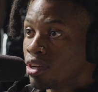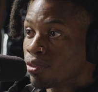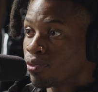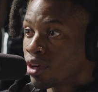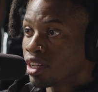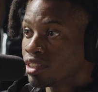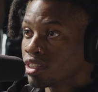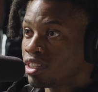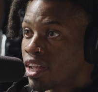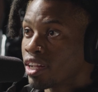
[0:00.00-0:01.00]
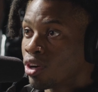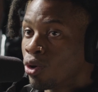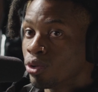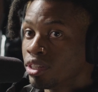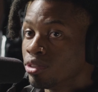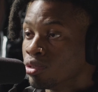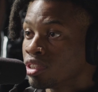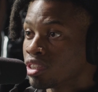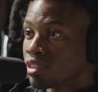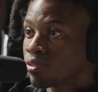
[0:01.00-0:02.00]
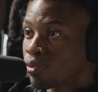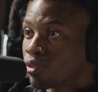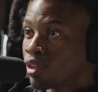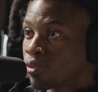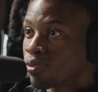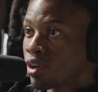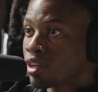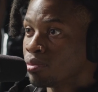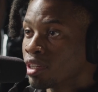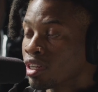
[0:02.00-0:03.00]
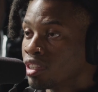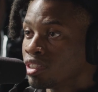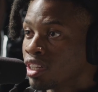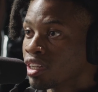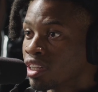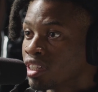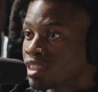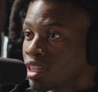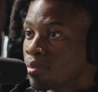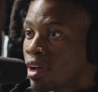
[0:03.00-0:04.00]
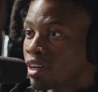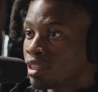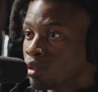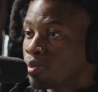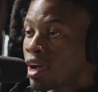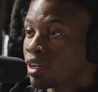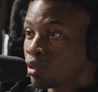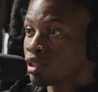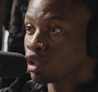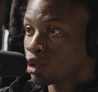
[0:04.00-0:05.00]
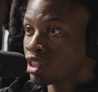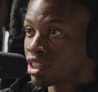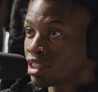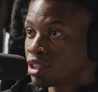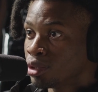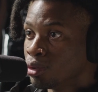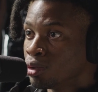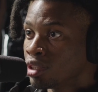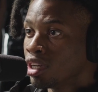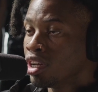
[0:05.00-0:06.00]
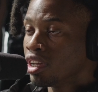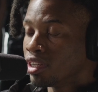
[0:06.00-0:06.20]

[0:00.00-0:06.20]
Friends that only was your friend because they could get something out of you piled on to trust issues. Yeah.